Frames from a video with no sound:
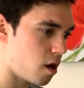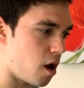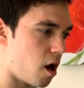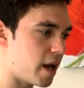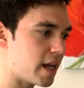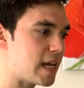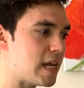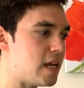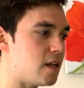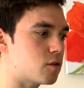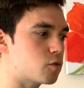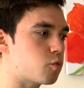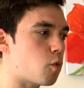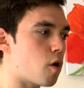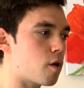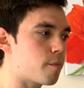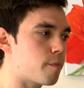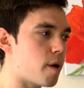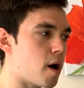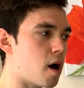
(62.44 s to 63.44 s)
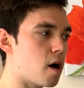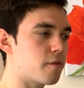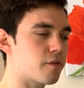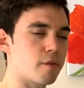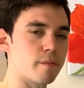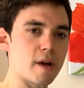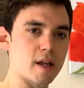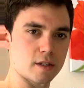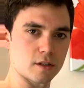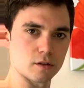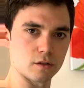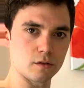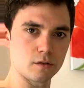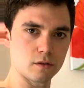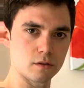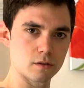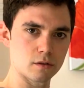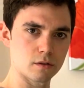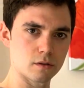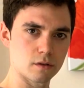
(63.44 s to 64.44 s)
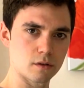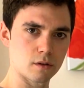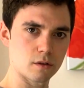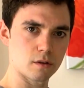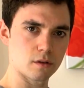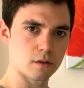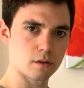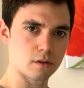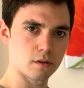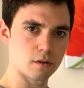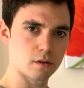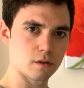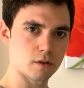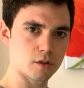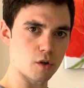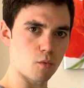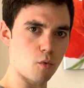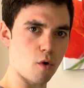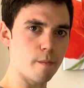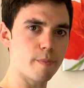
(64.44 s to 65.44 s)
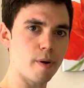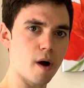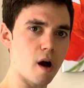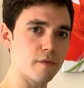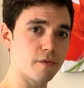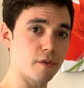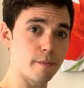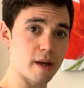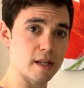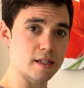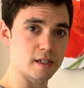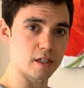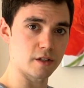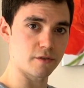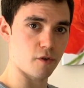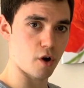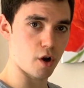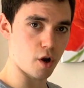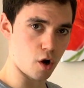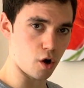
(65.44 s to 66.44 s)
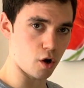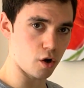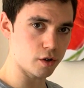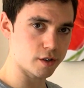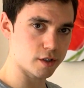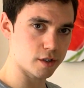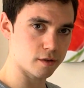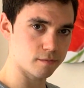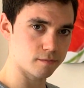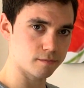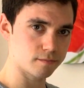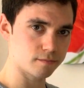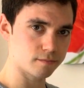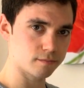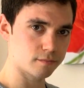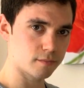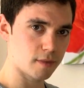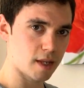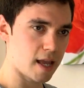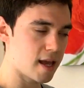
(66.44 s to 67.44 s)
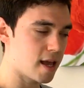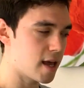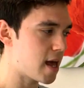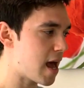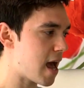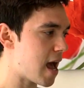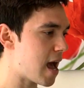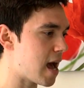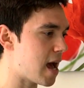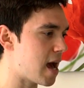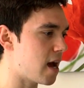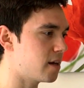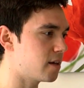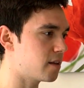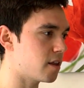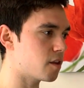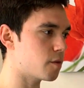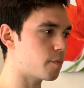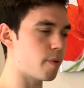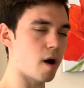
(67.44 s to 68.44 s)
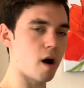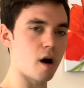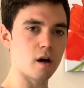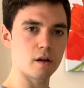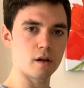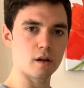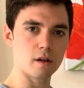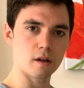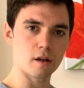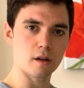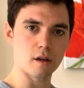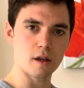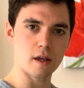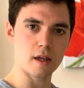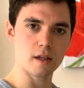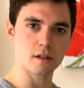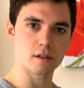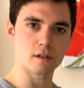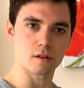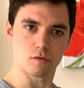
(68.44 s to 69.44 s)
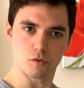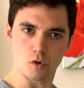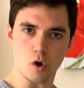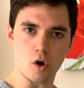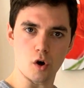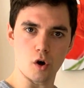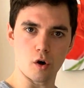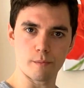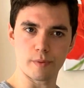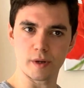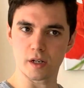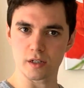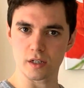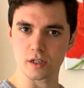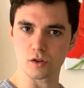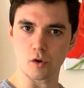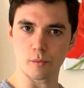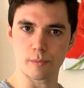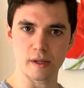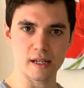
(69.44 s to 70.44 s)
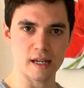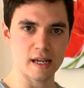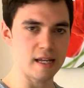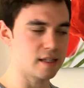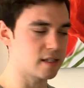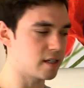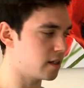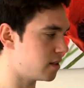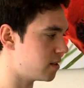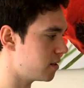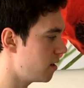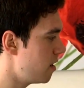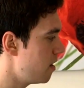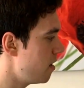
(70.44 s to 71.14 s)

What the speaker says: I heat one part of the metal. So one part of the metal is very hot and the other part is not hot because it's not being heated.